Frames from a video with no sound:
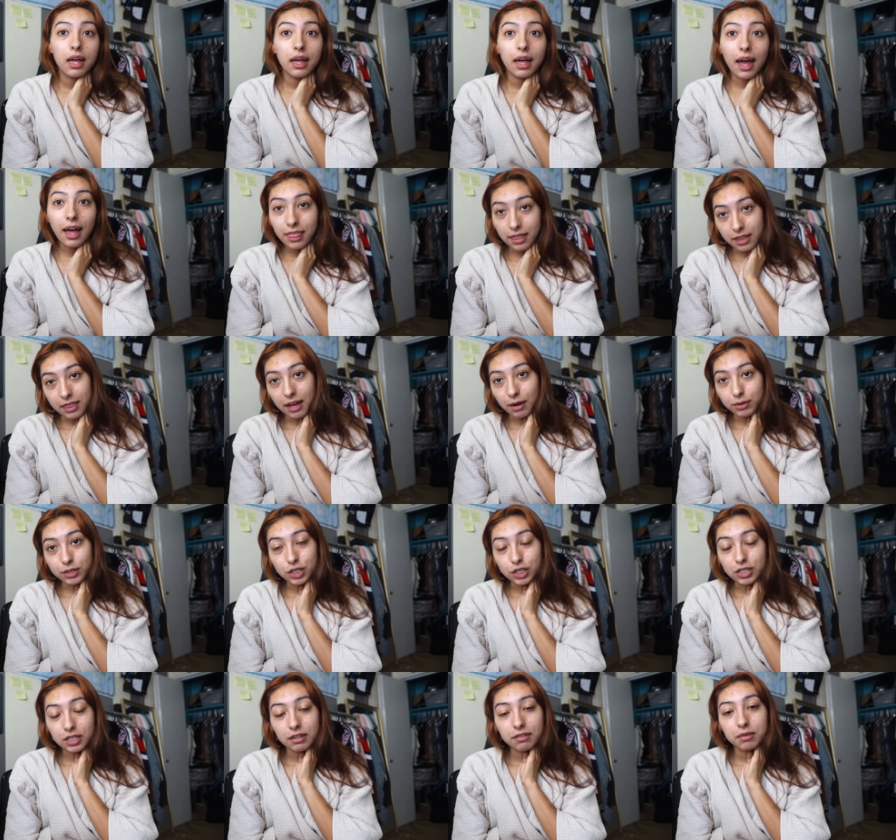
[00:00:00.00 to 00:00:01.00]
And then that was
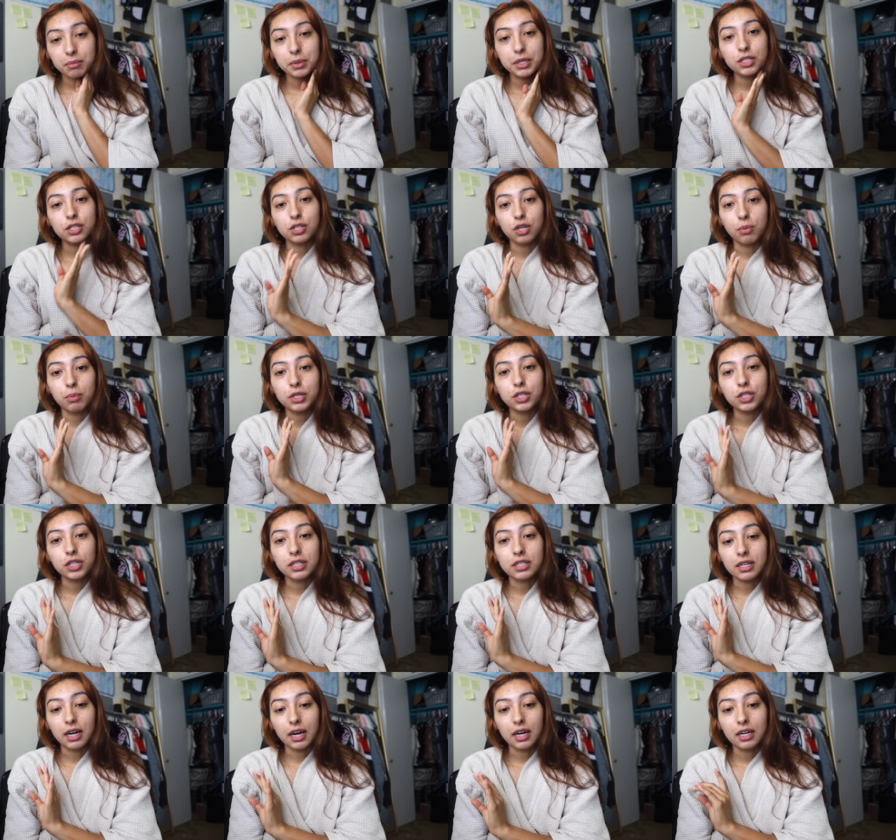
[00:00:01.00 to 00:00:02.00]
just giving me so much
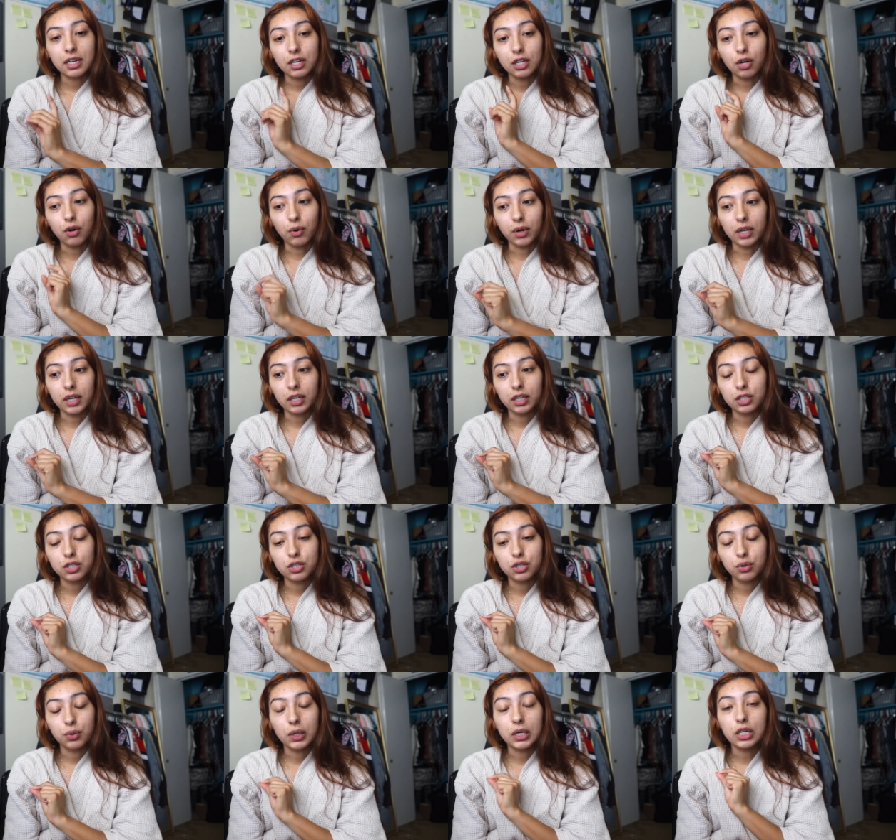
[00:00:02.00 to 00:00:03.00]
anxiety going
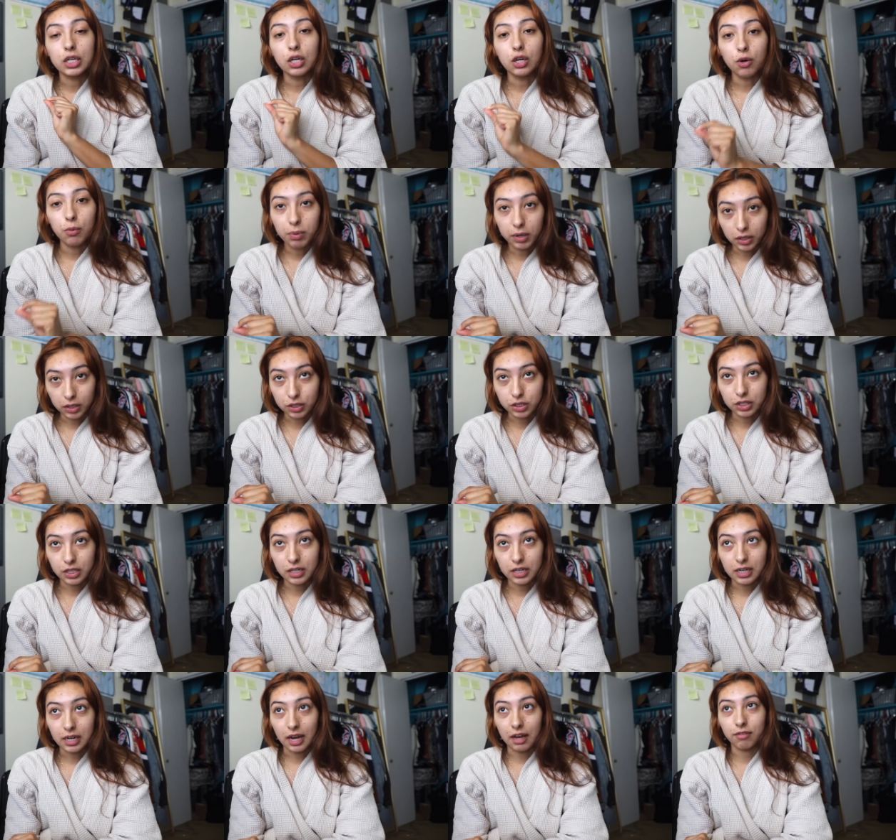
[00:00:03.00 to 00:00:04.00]
to a new
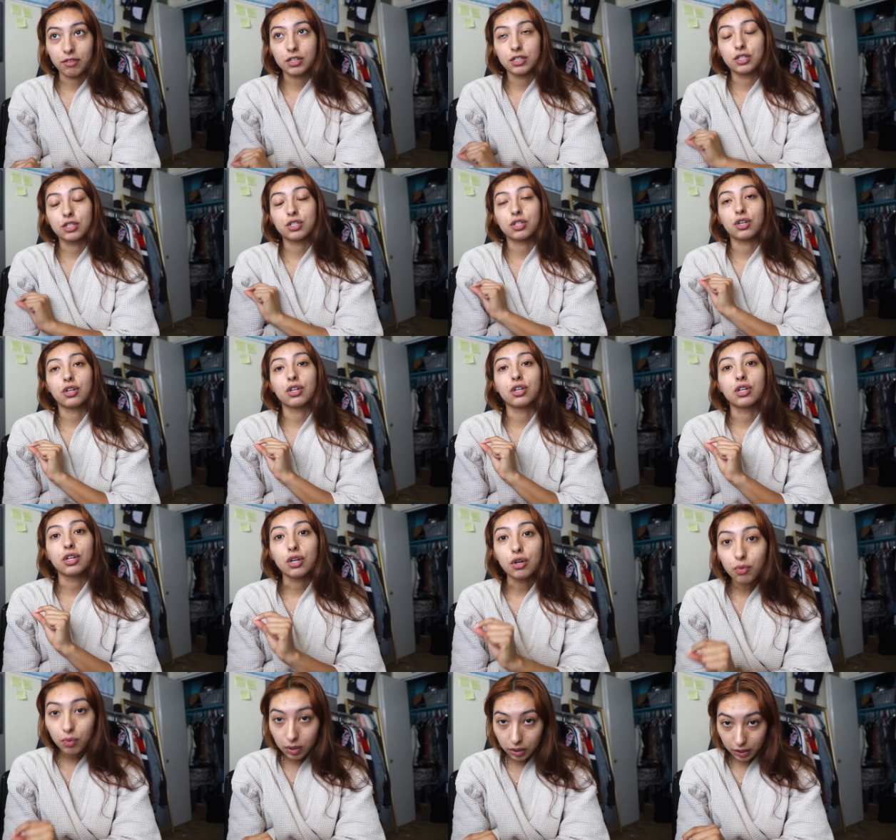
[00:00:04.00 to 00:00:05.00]
person and having to start a
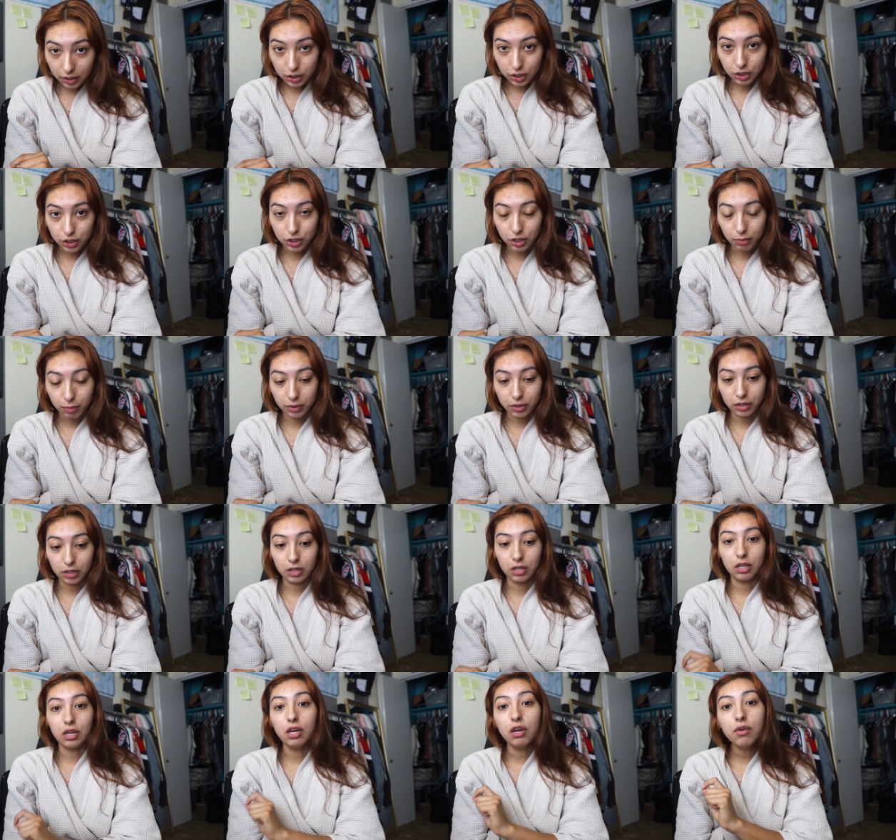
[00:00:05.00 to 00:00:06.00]
new relationship with a
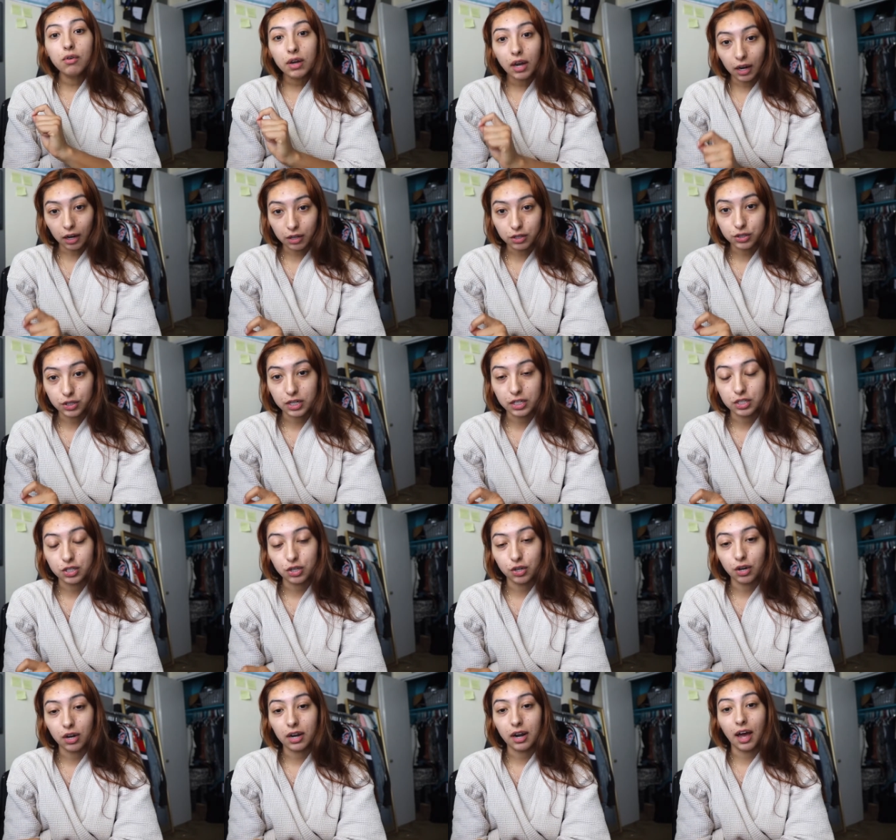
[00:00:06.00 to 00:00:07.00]
new
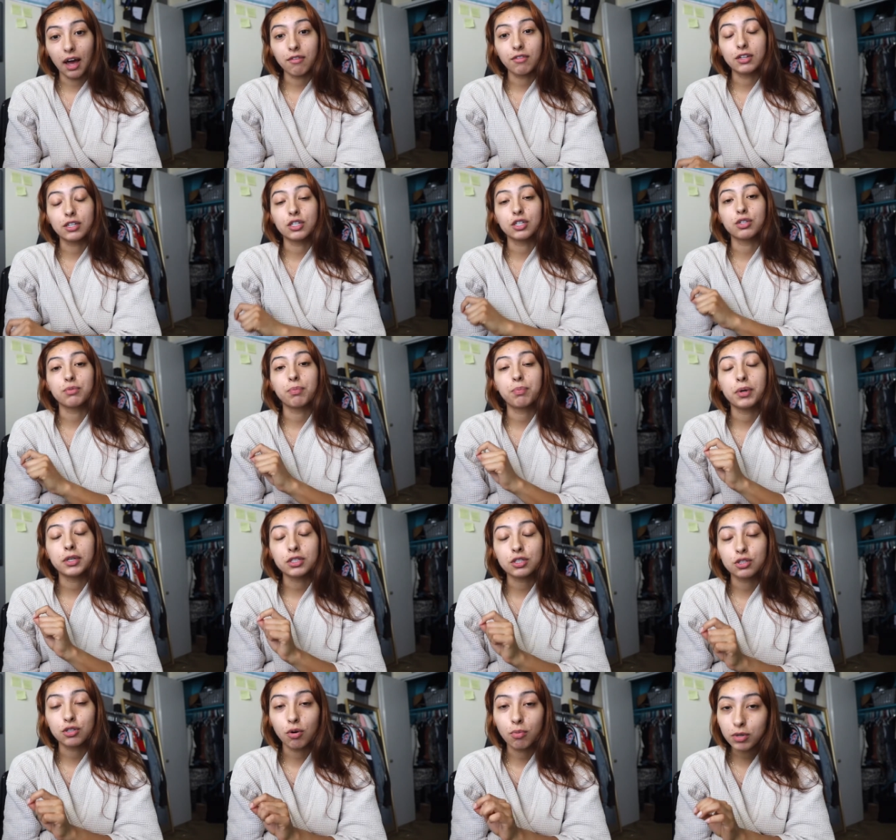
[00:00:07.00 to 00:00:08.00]
hairdresser and having to
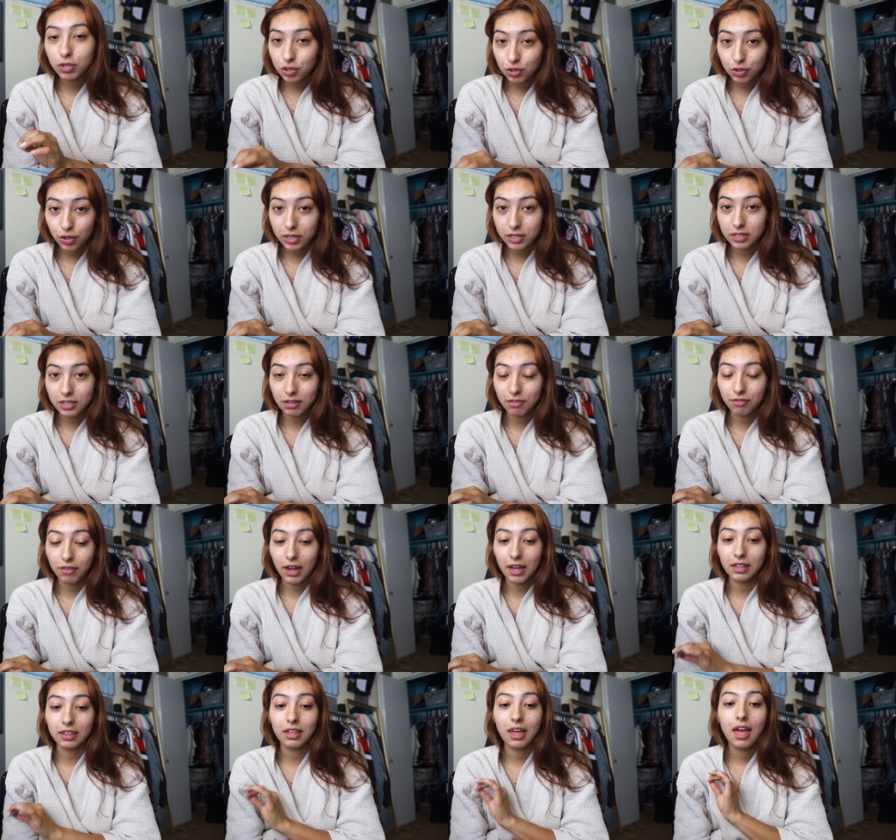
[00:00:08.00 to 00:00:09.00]
put so much trust and
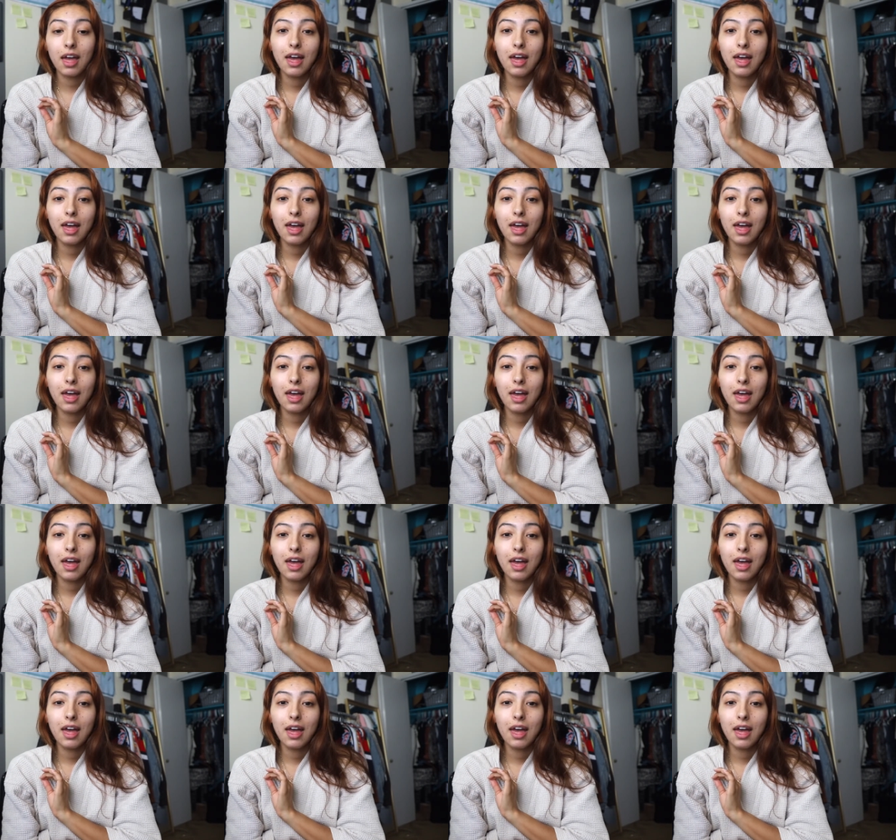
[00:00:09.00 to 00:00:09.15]
faith